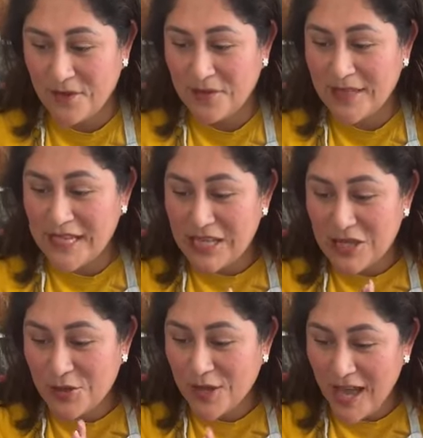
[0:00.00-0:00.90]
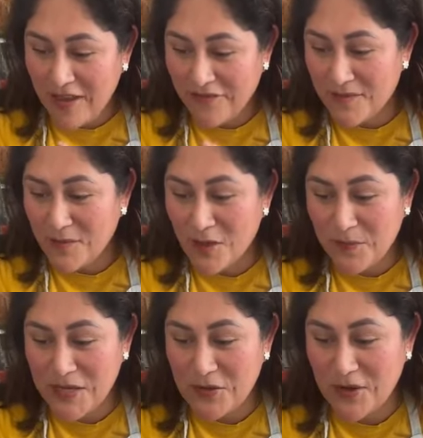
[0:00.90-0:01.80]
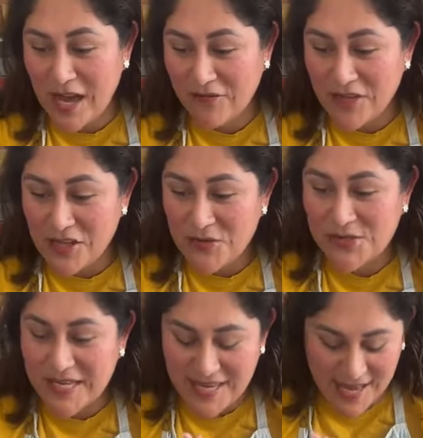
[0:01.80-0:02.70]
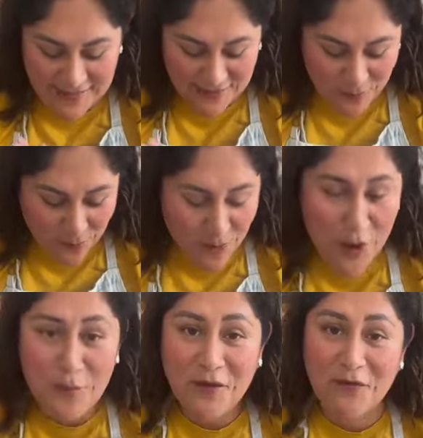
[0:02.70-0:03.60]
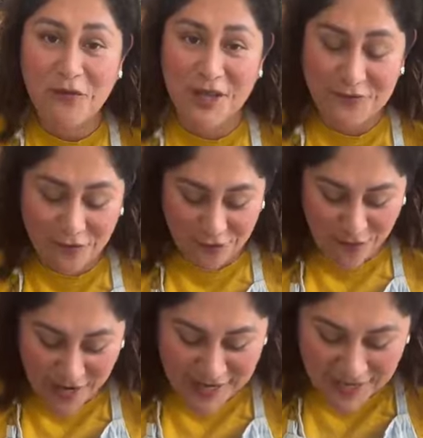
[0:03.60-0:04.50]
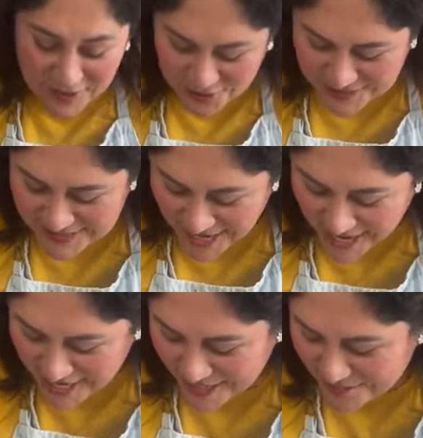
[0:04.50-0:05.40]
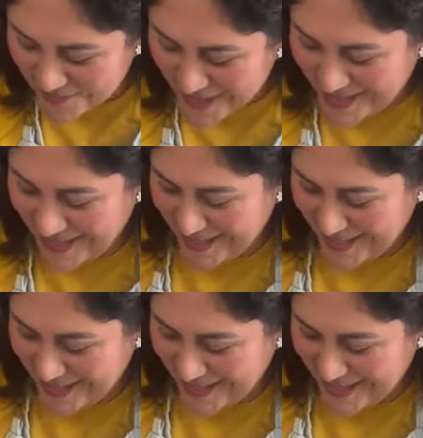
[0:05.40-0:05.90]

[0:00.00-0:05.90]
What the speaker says: Marilyn, you have the mold, but you haven't used it yet. Well, my friend, find a good time.